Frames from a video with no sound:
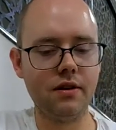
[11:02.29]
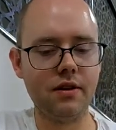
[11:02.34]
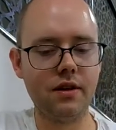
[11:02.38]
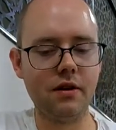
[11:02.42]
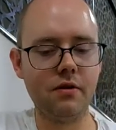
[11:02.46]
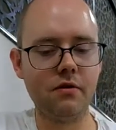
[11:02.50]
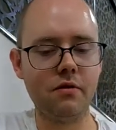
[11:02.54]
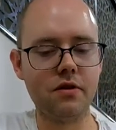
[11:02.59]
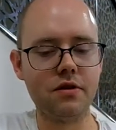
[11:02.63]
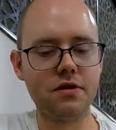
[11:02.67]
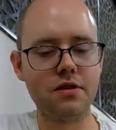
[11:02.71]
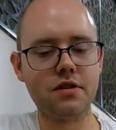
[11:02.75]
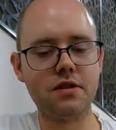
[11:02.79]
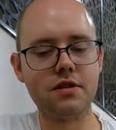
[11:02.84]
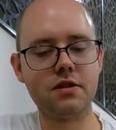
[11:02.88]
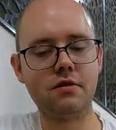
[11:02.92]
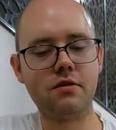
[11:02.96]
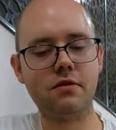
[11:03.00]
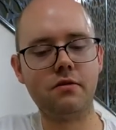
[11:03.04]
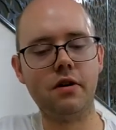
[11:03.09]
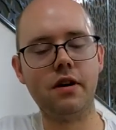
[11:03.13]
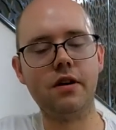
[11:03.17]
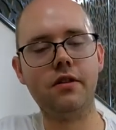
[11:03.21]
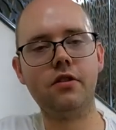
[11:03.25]
there
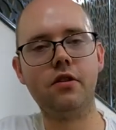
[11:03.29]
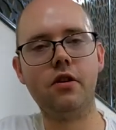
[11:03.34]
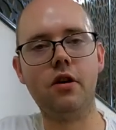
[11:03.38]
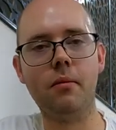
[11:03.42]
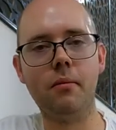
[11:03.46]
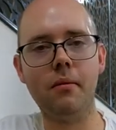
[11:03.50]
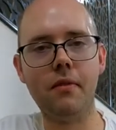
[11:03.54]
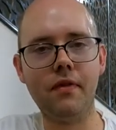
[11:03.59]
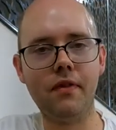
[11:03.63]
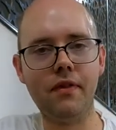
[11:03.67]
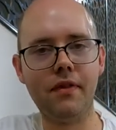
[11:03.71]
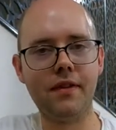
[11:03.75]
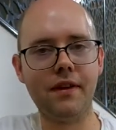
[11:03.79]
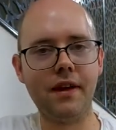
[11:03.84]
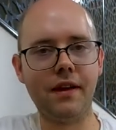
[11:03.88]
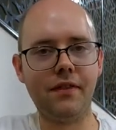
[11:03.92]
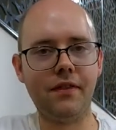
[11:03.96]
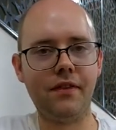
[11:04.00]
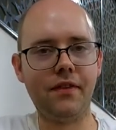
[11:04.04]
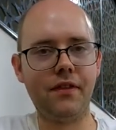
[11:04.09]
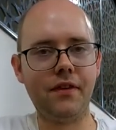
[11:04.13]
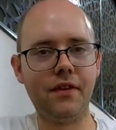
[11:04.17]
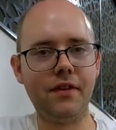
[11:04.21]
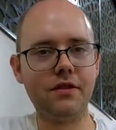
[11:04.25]
was quite common
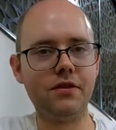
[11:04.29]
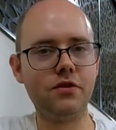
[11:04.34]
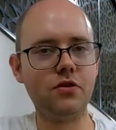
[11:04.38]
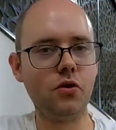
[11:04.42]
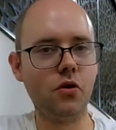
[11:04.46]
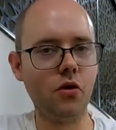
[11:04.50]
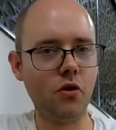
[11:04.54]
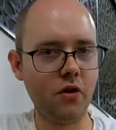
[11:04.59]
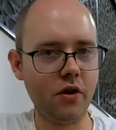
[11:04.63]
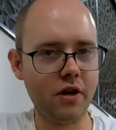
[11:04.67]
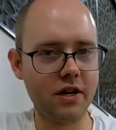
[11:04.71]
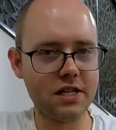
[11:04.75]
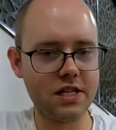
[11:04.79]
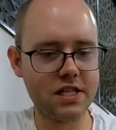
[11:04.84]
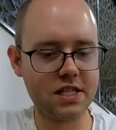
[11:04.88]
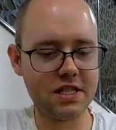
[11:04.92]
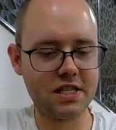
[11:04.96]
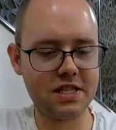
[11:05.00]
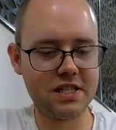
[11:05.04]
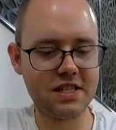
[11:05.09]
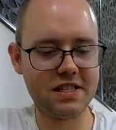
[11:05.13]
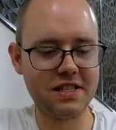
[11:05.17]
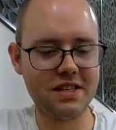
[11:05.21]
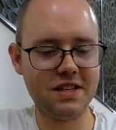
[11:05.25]
that
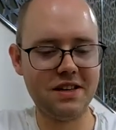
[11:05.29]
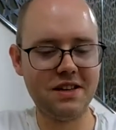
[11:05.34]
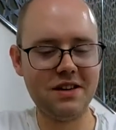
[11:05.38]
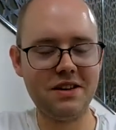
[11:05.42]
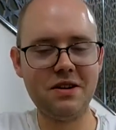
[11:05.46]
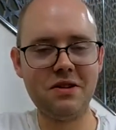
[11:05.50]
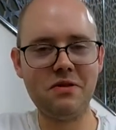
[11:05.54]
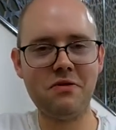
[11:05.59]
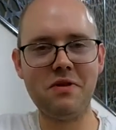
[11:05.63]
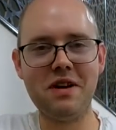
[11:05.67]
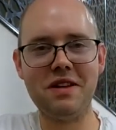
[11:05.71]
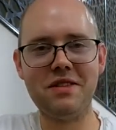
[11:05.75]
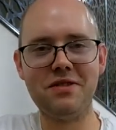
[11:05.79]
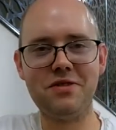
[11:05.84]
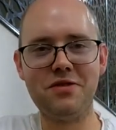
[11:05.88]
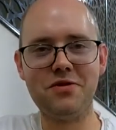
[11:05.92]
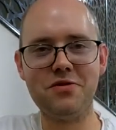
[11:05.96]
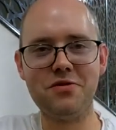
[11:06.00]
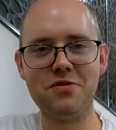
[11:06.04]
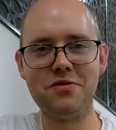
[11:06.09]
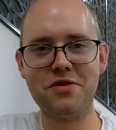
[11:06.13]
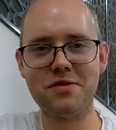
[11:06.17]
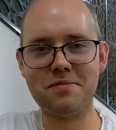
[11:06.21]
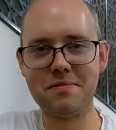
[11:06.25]
tourists went
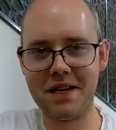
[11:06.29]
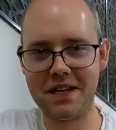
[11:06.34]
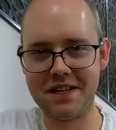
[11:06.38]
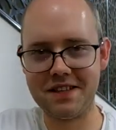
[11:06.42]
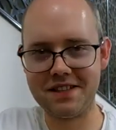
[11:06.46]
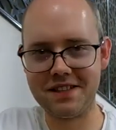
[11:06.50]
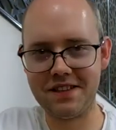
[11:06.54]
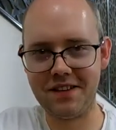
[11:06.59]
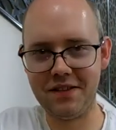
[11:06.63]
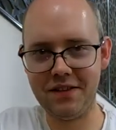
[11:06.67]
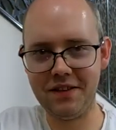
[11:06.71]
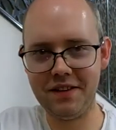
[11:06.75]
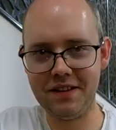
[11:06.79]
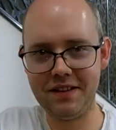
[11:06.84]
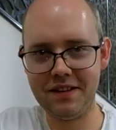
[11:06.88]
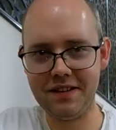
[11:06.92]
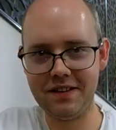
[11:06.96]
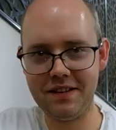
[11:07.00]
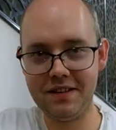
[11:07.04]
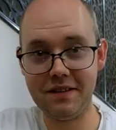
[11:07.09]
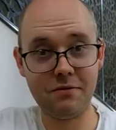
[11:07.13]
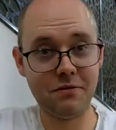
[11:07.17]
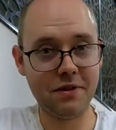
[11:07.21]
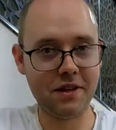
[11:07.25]
to Uzbekistan.
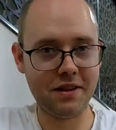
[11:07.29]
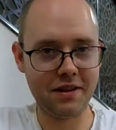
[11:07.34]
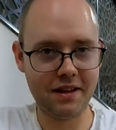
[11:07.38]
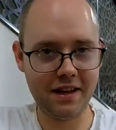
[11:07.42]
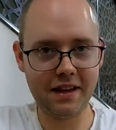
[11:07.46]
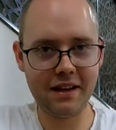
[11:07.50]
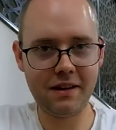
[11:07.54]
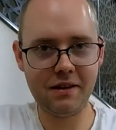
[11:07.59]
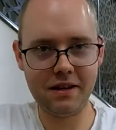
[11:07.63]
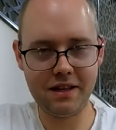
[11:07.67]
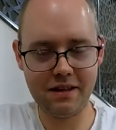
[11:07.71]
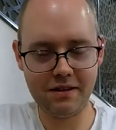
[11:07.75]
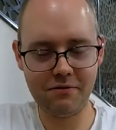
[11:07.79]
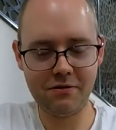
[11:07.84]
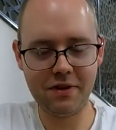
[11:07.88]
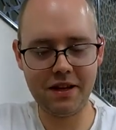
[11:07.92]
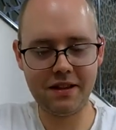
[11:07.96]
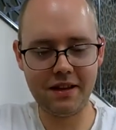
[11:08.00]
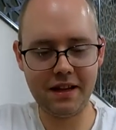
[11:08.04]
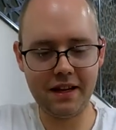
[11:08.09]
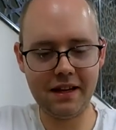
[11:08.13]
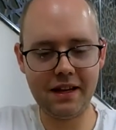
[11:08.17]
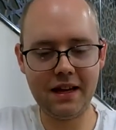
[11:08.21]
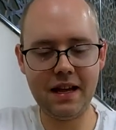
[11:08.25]
When
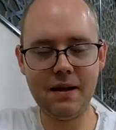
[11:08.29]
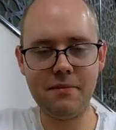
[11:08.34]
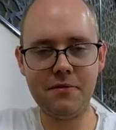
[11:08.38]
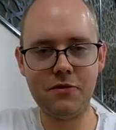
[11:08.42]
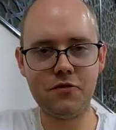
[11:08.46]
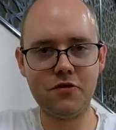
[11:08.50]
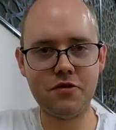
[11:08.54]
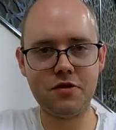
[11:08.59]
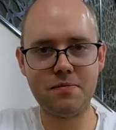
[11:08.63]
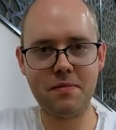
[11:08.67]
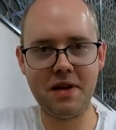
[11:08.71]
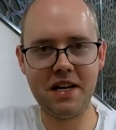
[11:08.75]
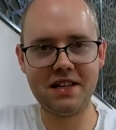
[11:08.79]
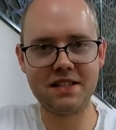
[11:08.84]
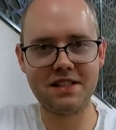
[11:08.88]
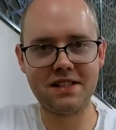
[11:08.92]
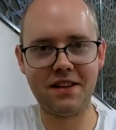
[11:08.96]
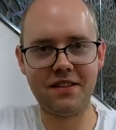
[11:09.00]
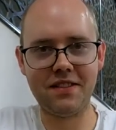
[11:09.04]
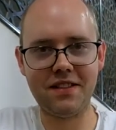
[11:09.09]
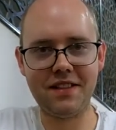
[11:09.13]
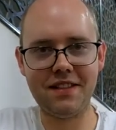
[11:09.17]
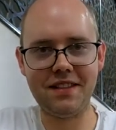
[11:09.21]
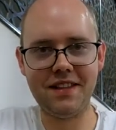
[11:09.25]
they came to
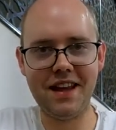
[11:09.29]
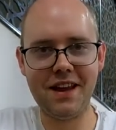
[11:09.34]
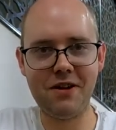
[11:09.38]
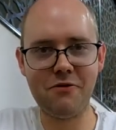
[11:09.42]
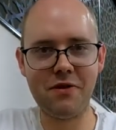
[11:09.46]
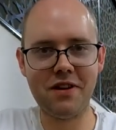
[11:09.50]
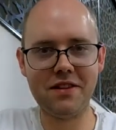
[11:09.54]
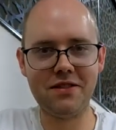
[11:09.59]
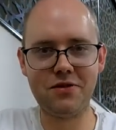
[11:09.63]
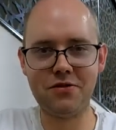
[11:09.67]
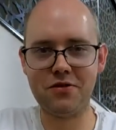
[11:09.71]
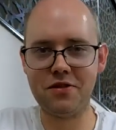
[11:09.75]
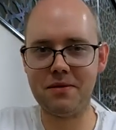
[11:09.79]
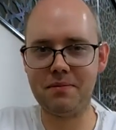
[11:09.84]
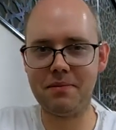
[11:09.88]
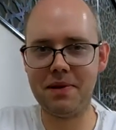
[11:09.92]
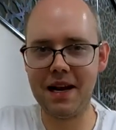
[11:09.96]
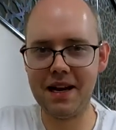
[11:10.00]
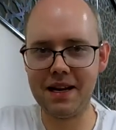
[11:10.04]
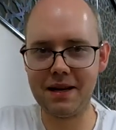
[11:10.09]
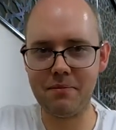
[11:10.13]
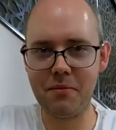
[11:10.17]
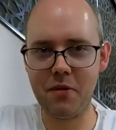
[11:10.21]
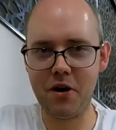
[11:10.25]
Uzbekistan, they went to the
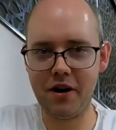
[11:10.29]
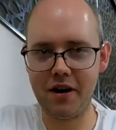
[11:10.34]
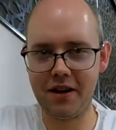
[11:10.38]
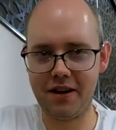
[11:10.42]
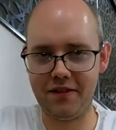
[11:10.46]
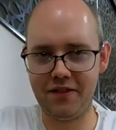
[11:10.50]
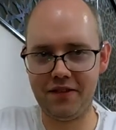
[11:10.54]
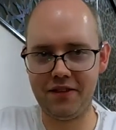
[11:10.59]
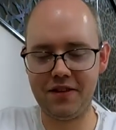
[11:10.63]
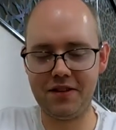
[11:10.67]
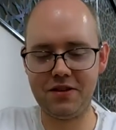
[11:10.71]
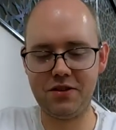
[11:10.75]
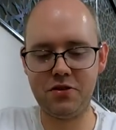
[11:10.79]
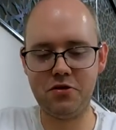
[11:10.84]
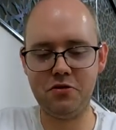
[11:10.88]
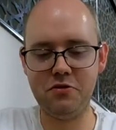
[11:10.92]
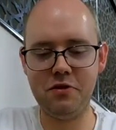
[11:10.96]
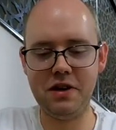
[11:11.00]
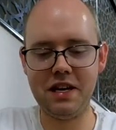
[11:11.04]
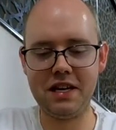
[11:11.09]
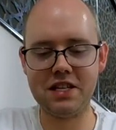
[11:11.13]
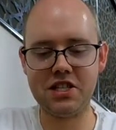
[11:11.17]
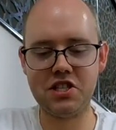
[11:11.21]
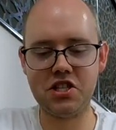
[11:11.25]
black market
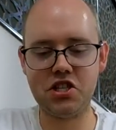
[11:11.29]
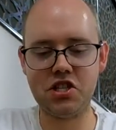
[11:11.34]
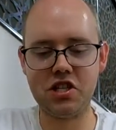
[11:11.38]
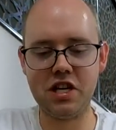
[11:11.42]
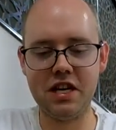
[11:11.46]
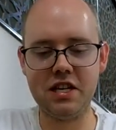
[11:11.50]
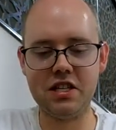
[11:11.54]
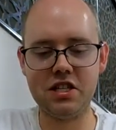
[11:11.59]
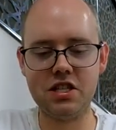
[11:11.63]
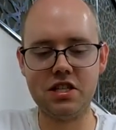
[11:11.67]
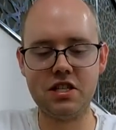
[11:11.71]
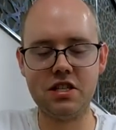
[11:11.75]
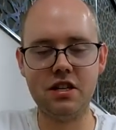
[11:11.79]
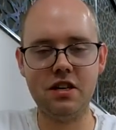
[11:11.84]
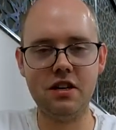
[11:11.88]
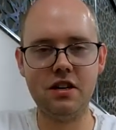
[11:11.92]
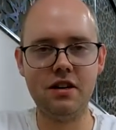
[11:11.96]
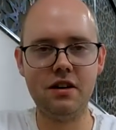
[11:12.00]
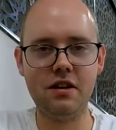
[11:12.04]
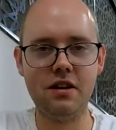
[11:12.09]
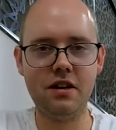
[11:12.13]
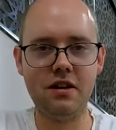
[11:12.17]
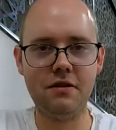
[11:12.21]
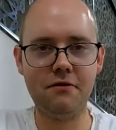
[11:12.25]
to exchange
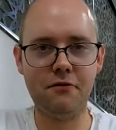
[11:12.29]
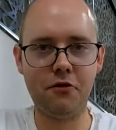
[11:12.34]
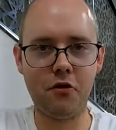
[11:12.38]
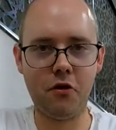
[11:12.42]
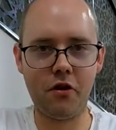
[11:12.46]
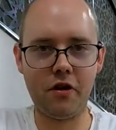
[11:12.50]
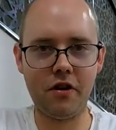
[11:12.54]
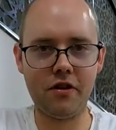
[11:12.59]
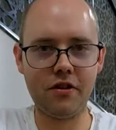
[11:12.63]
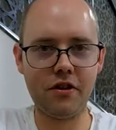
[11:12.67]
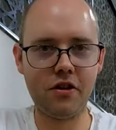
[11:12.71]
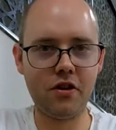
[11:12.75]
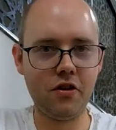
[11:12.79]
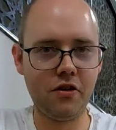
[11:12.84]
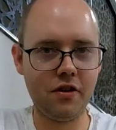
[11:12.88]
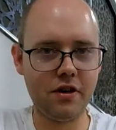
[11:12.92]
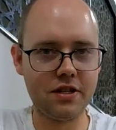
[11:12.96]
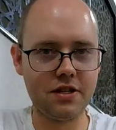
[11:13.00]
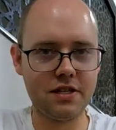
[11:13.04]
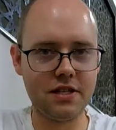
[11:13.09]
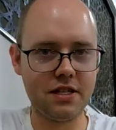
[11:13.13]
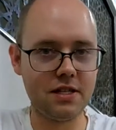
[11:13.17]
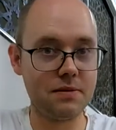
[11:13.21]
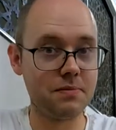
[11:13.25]
foreign
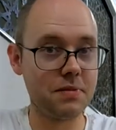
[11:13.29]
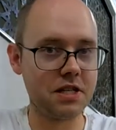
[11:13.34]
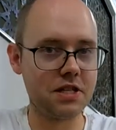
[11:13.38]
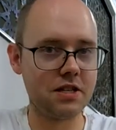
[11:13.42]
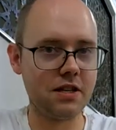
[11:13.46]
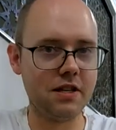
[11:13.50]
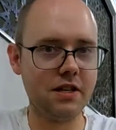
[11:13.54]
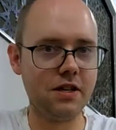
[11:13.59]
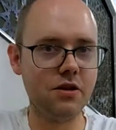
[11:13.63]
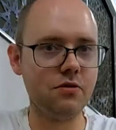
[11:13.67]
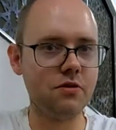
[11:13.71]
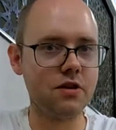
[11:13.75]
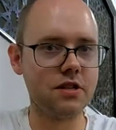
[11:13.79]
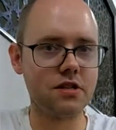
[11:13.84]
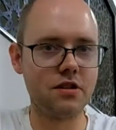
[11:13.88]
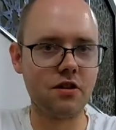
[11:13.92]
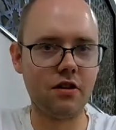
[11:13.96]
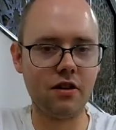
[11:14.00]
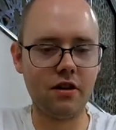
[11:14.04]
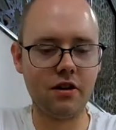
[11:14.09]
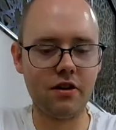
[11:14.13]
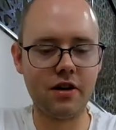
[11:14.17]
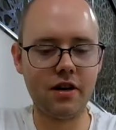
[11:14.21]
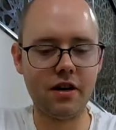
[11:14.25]
currency, especially US
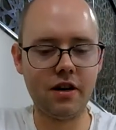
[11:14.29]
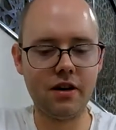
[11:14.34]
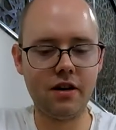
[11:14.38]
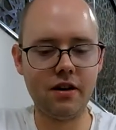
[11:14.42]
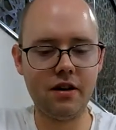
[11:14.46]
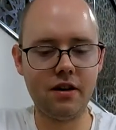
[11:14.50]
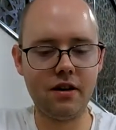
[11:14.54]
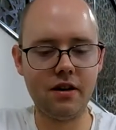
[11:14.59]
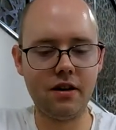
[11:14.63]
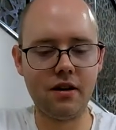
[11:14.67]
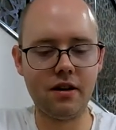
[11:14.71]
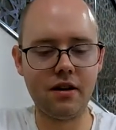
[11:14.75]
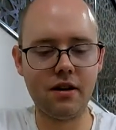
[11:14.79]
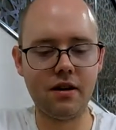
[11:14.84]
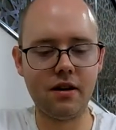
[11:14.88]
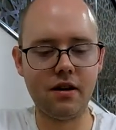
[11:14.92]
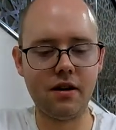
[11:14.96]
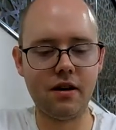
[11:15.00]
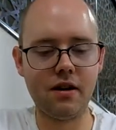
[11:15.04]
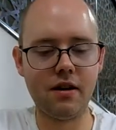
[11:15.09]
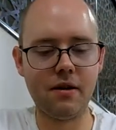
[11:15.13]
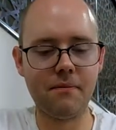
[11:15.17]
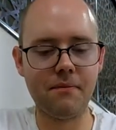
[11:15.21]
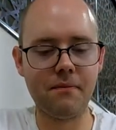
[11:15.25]
dollar.
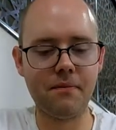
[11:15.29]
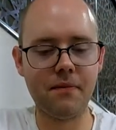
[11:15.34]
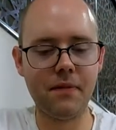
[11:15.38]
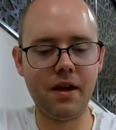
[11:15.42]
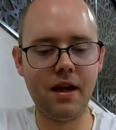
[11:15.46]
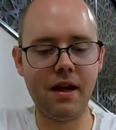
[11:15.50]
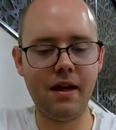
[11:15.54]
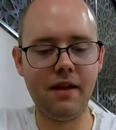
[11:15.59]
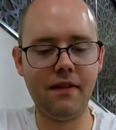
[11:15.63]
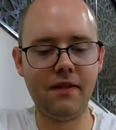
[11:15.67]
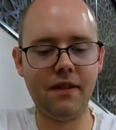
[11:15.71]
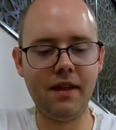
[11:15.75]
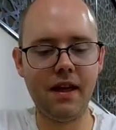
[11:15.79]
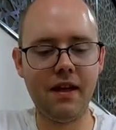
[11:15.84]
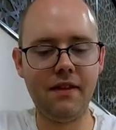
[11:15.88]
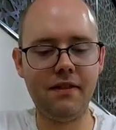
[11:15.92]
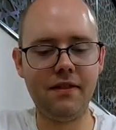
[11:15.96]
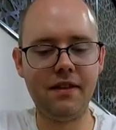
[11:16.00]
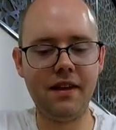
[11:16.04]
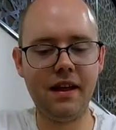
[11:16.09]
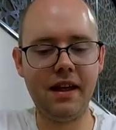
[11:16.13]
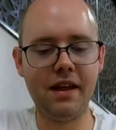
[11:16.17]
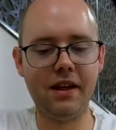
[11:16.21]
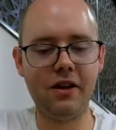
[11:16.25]
And
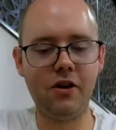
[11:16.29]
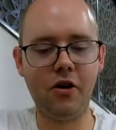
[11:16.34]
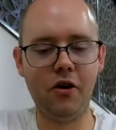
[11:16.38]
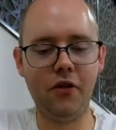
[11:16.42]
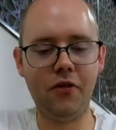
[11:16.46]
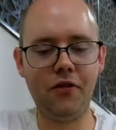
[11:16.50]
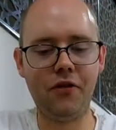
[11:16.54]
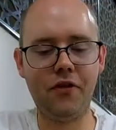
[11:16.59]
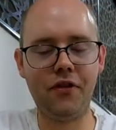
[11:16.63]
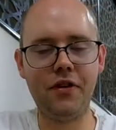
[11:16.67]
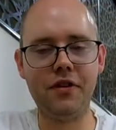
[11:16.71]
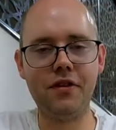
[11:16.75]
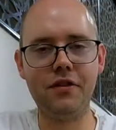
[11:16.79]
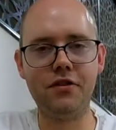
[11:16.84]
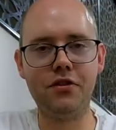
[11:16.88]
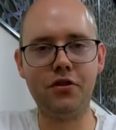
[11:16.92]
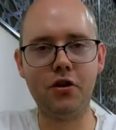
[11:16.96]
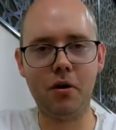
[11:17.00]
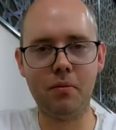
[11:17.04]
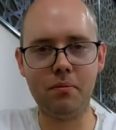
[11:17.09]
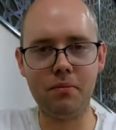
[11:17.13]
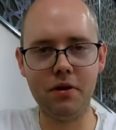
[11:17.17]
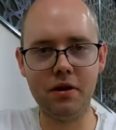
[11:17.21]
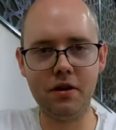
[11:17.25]
then they got
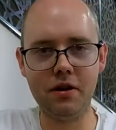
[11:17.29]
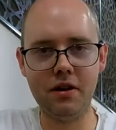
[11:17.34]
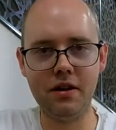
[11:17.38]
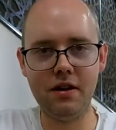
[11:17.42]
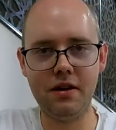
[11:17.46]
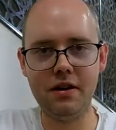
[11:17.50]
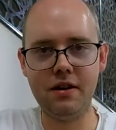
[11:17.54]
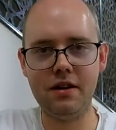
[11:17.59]
double